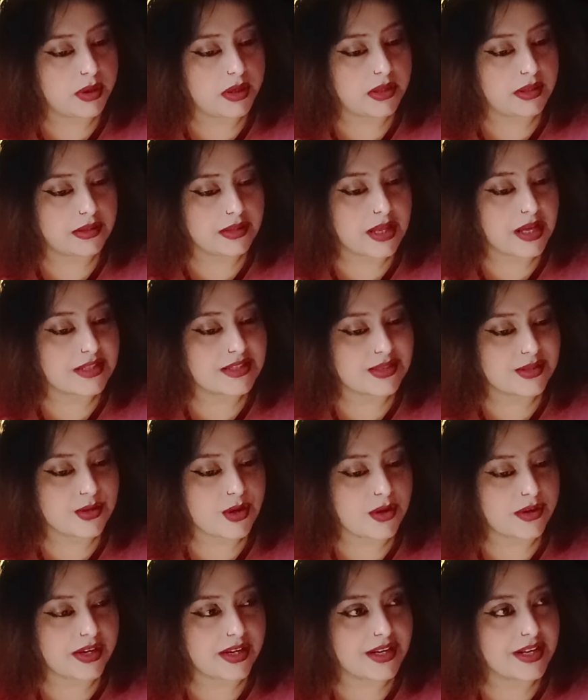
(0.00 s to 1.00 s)
that's
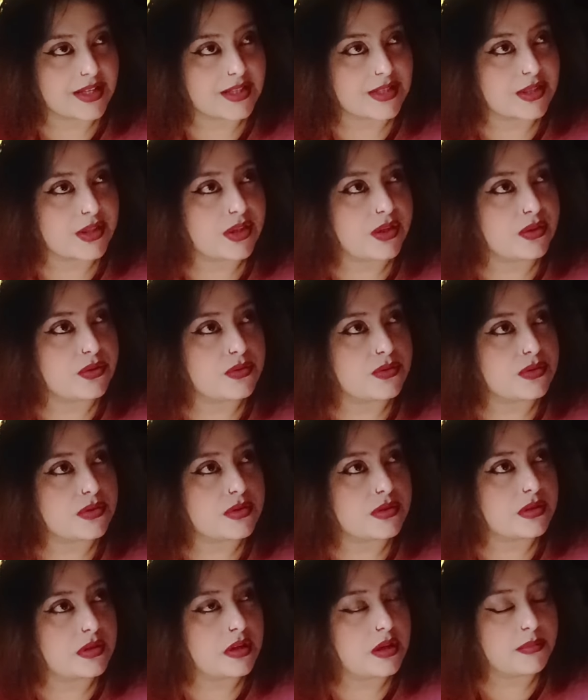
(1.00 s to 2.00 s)
not an
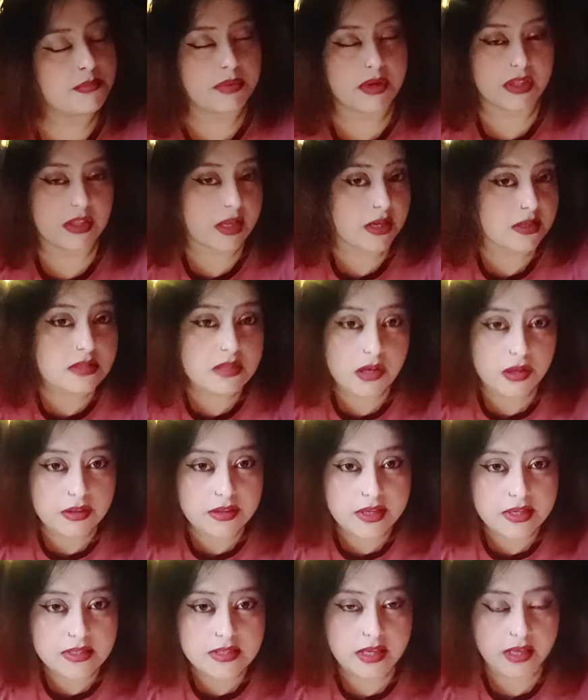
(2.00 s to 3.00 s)
excuse, but that's all
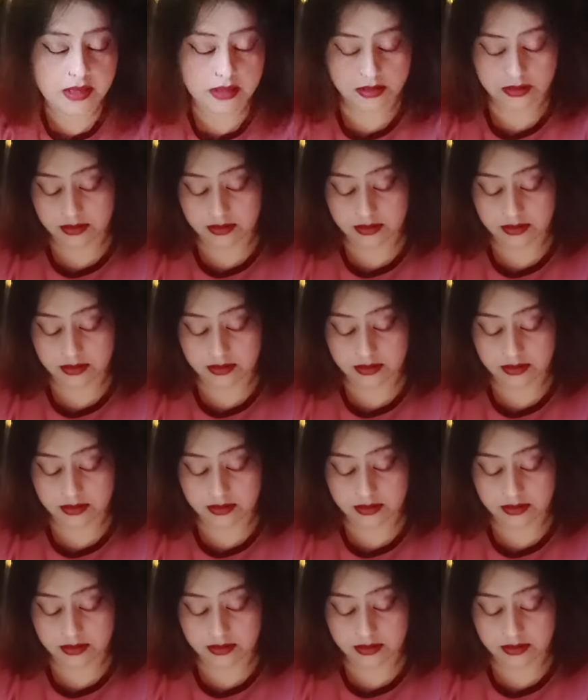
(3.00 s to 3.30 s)
they're saying.